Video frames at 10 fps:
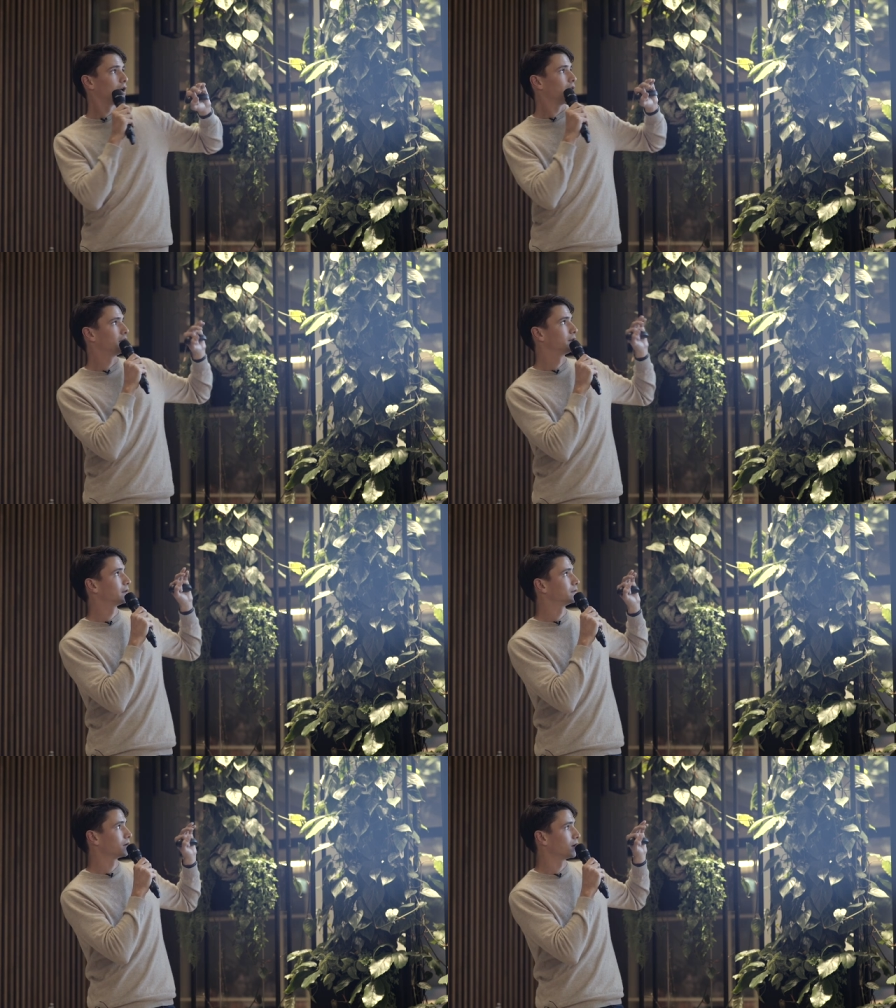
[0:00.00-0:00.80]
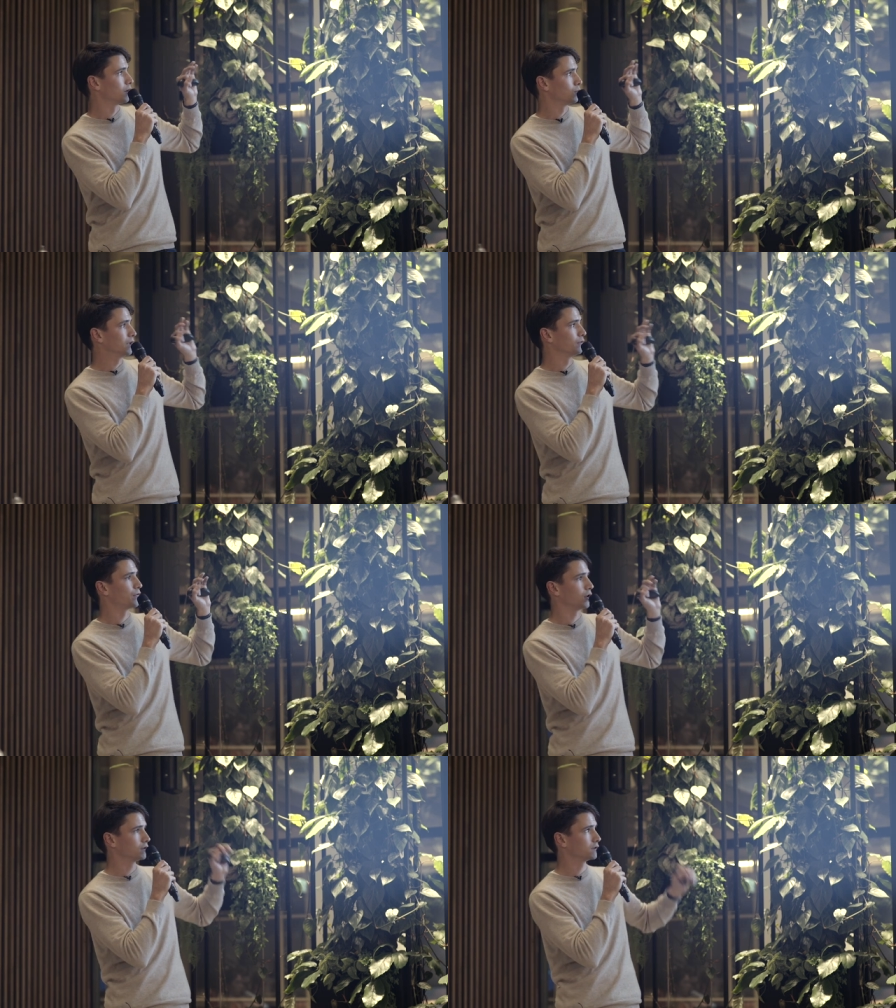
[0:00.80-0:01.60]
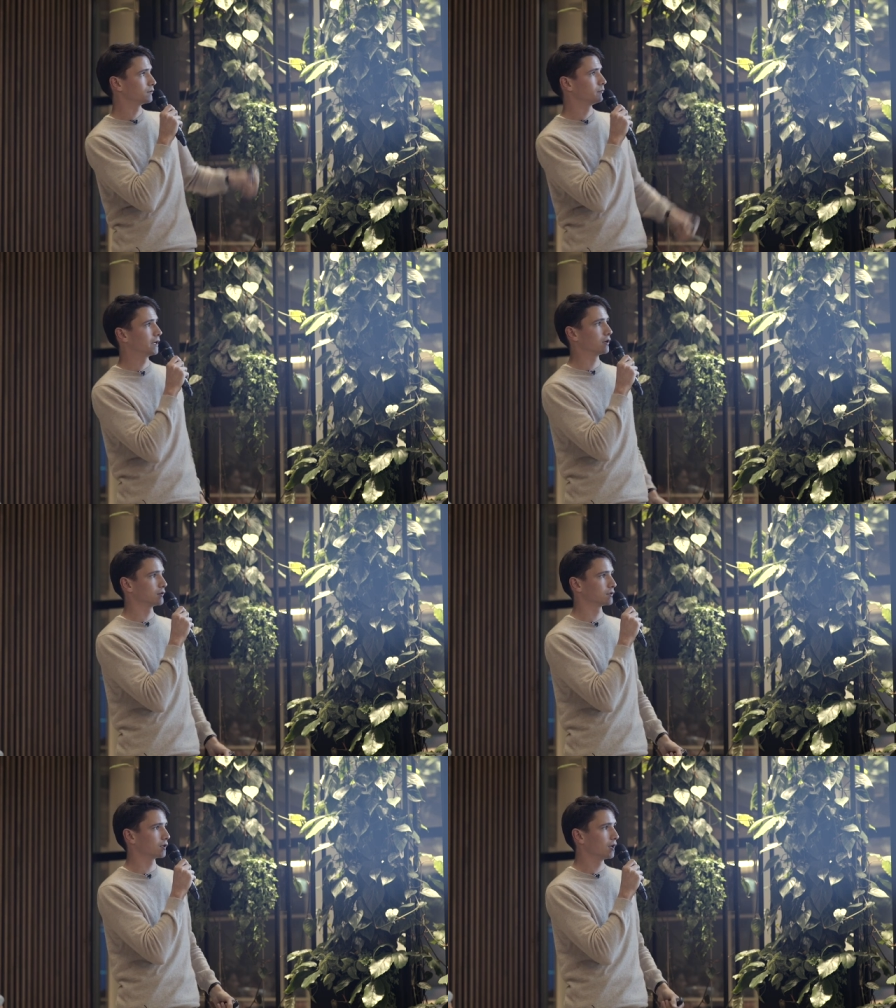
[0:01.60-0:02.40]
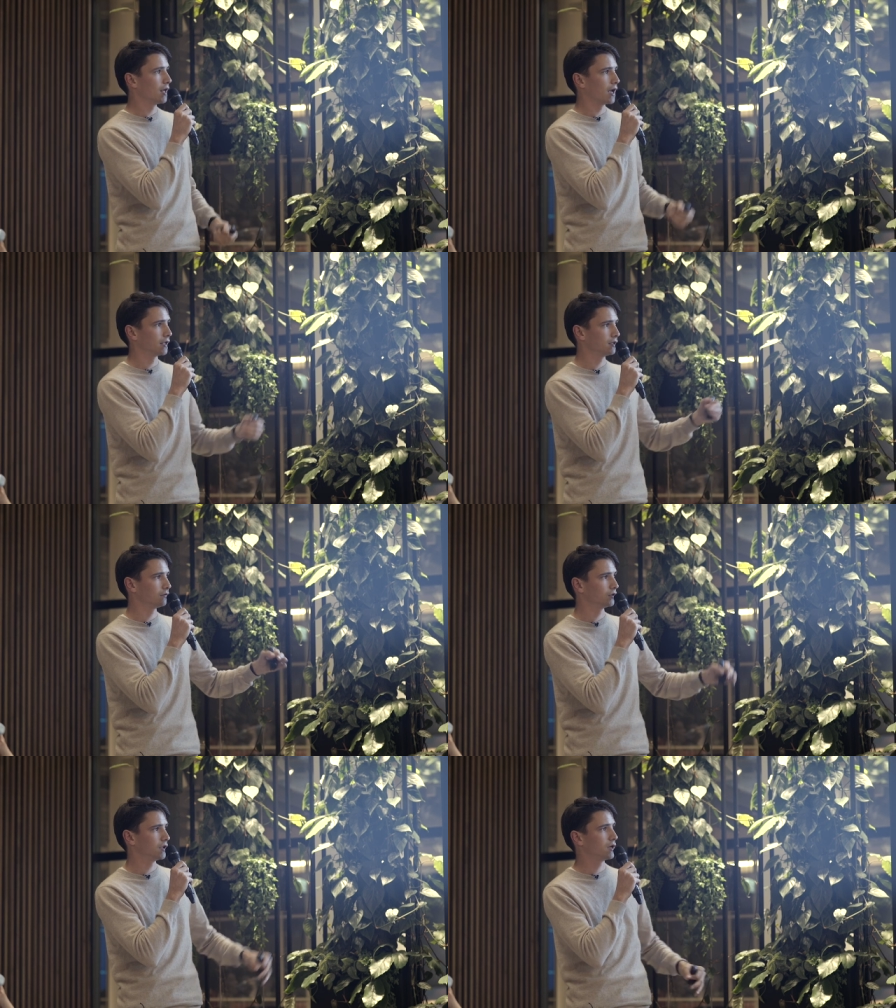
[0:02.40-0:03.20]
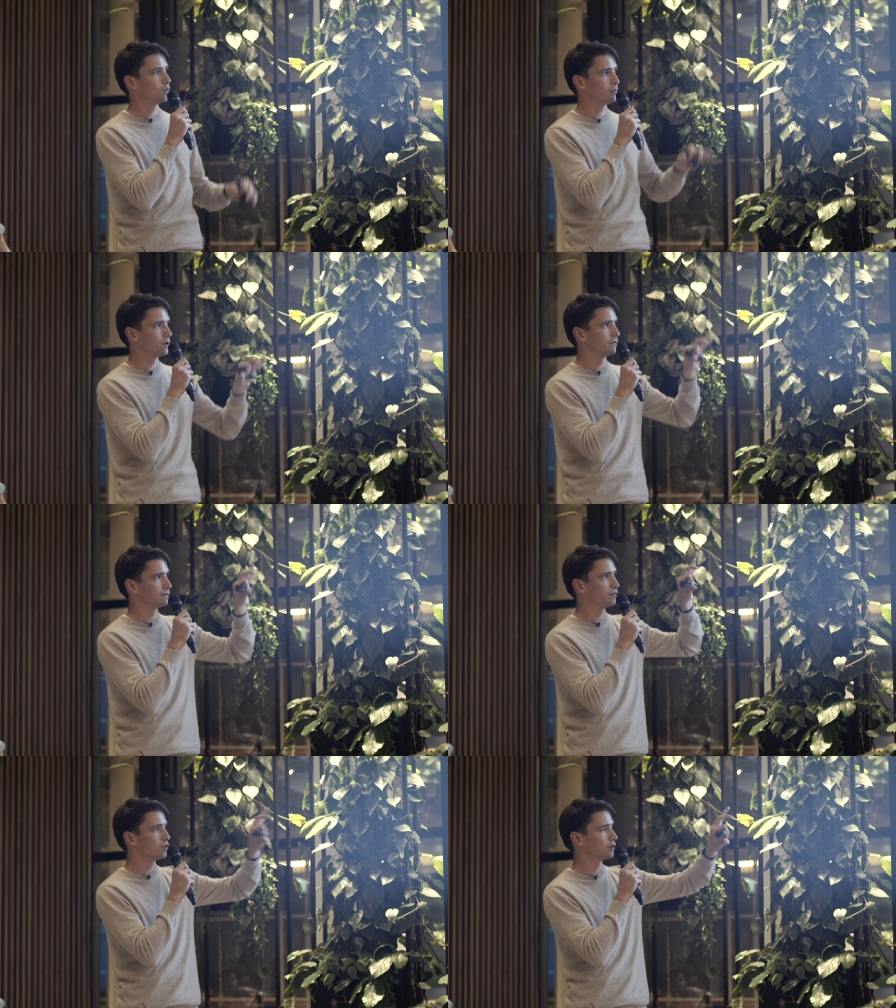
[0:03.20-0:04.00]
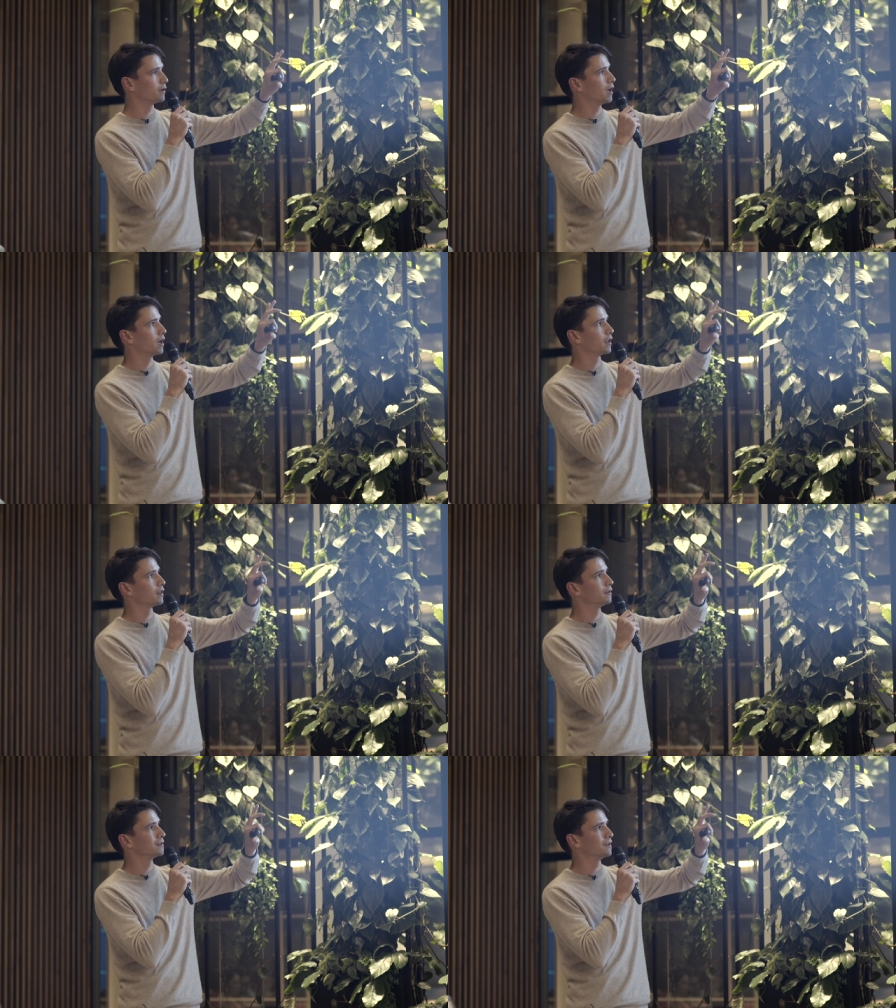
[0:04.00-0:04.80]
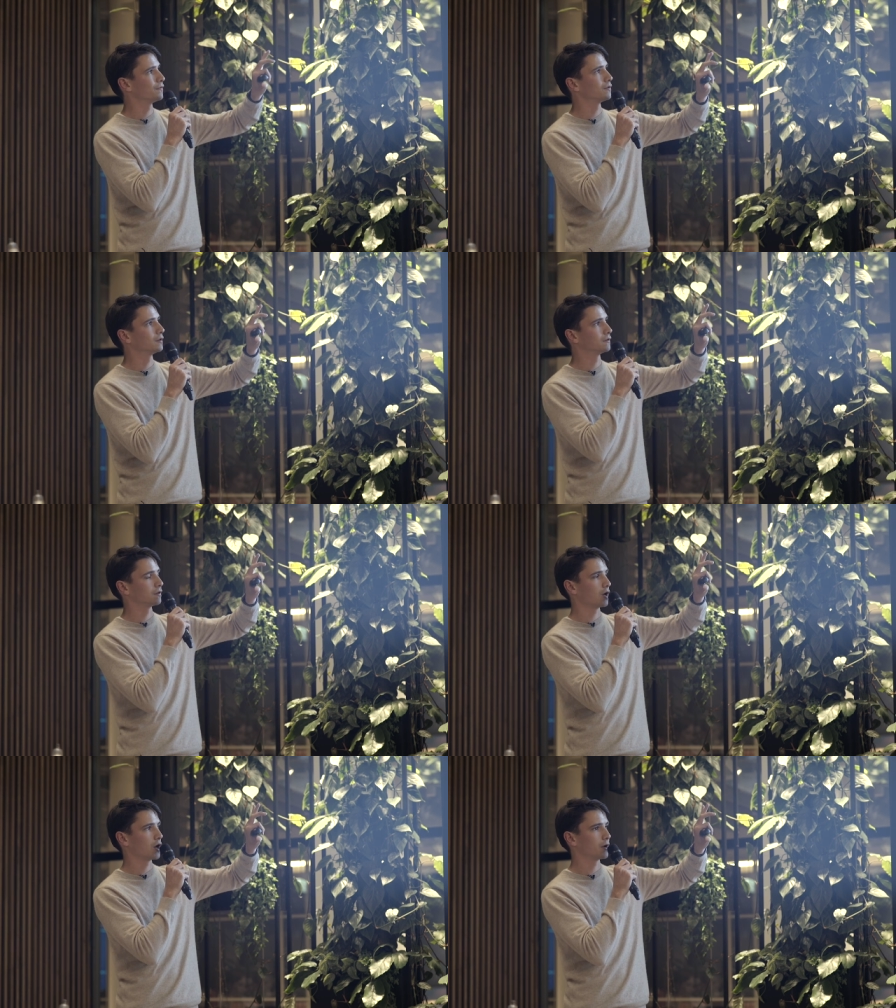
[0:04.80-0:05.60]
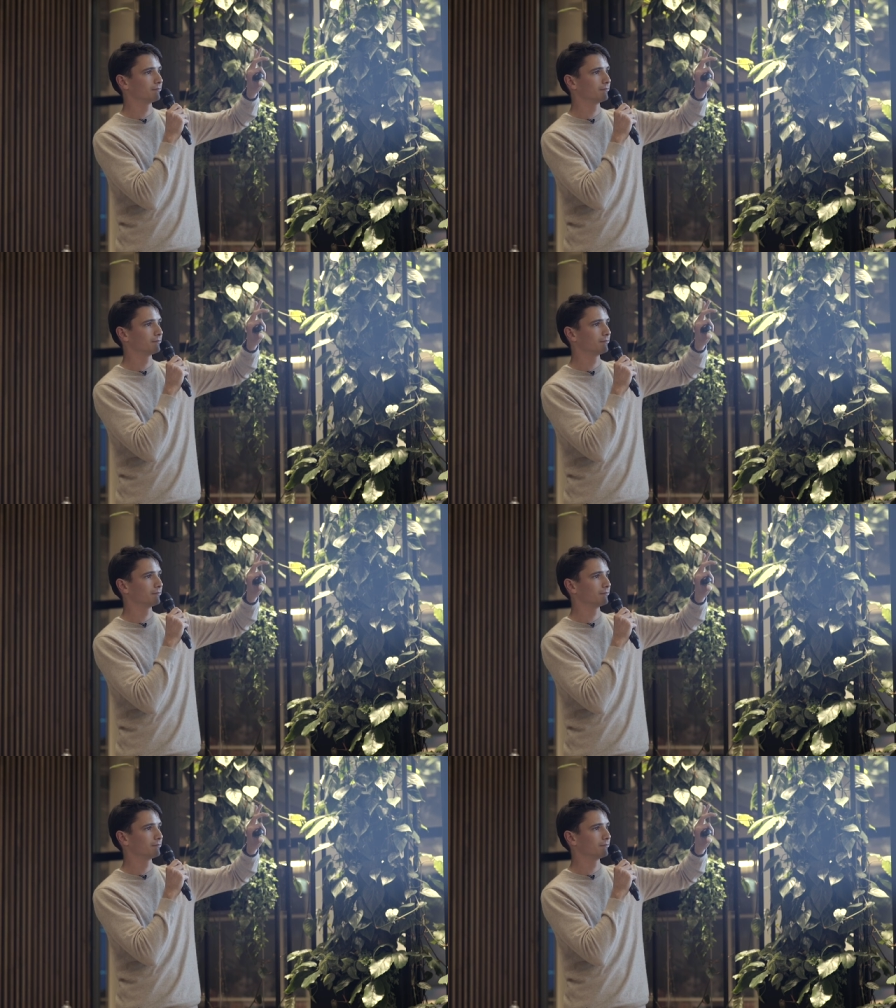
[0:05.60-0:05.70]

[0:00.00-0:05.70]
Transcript: and that uh, it really focused, because uh, at the end of the day, we believe four uh, different uh,